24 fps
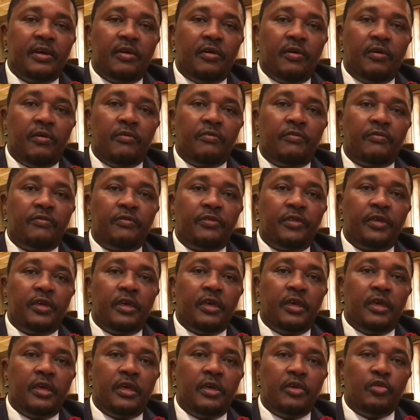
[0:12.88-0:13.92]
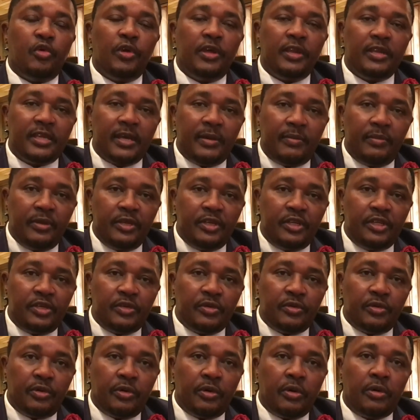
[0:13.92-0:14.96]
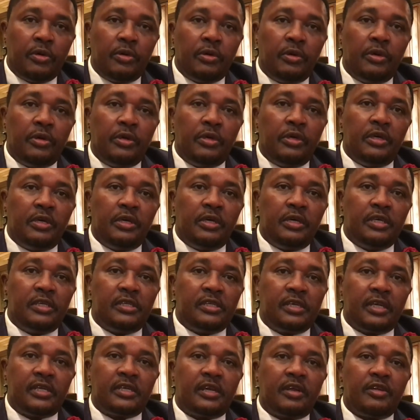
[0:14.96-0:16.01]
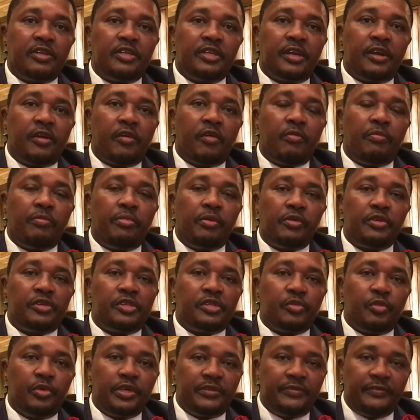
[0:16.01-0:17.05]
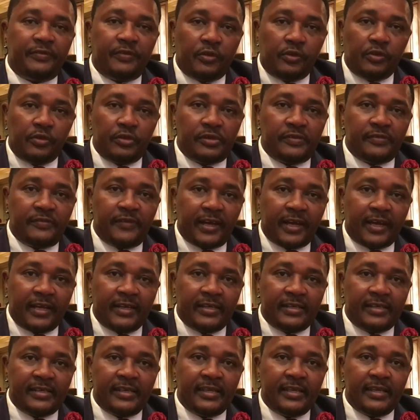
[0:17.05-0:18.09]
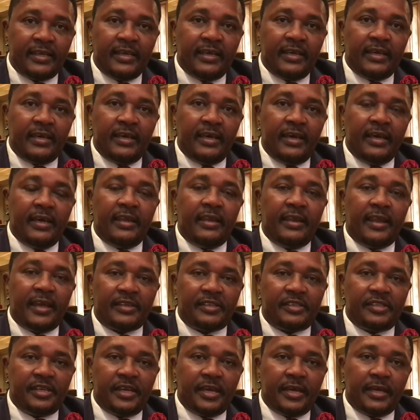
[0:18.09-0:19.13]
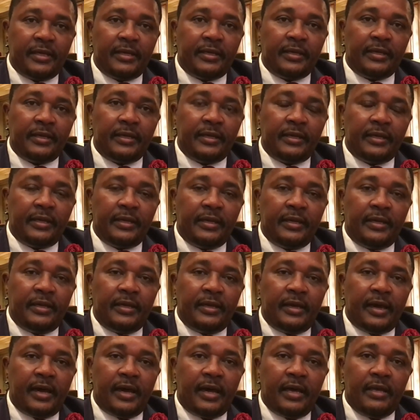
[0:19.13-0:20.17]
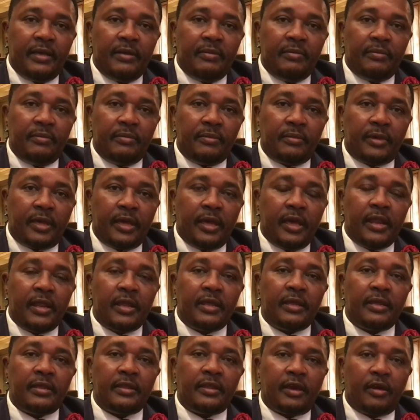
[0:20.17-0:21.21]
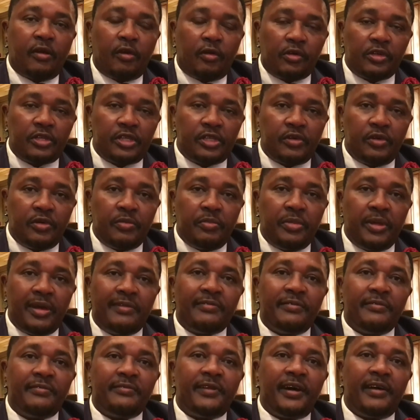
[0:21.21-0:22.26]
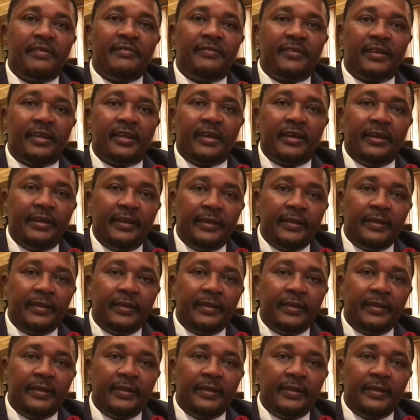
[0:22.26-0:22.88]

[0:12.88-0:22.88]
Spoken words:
of the UNWTO Secretary General post, which falls vacant next year. I am carrying the cross on behalf of Africa